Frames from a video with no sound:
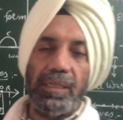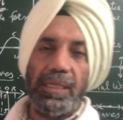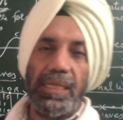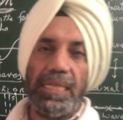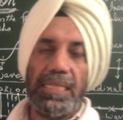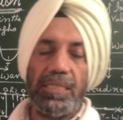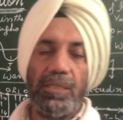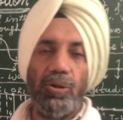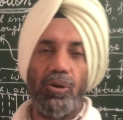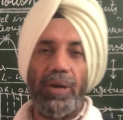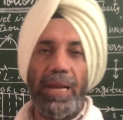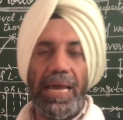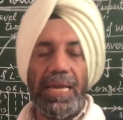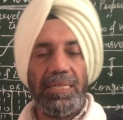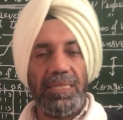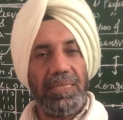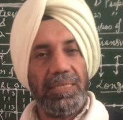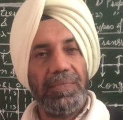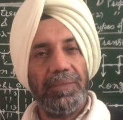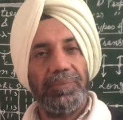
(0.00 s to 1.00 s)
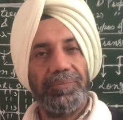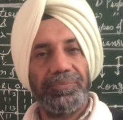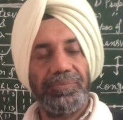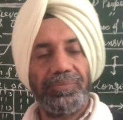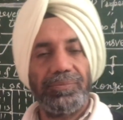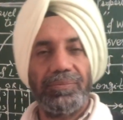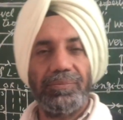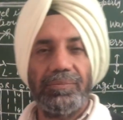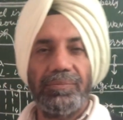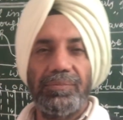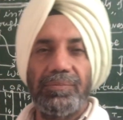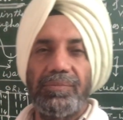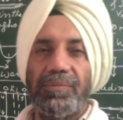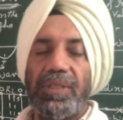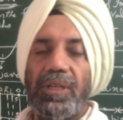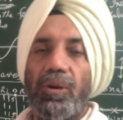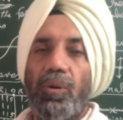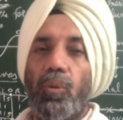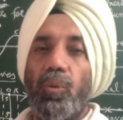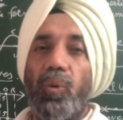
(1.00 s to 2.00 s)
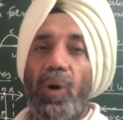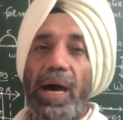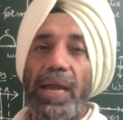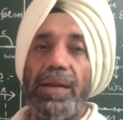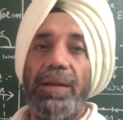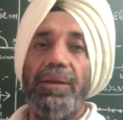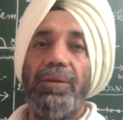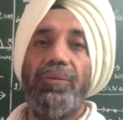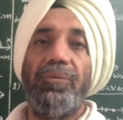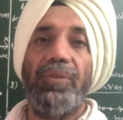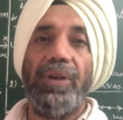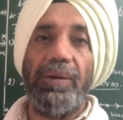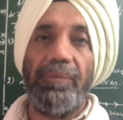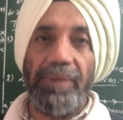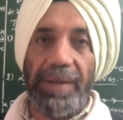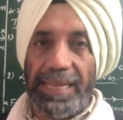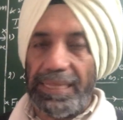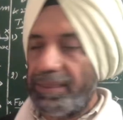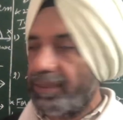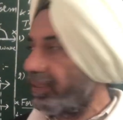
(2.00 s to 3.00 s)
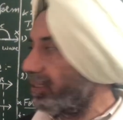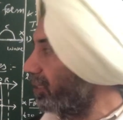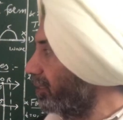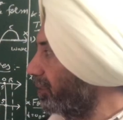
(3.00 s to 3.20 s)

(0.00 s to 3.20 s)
is known as one wavelength.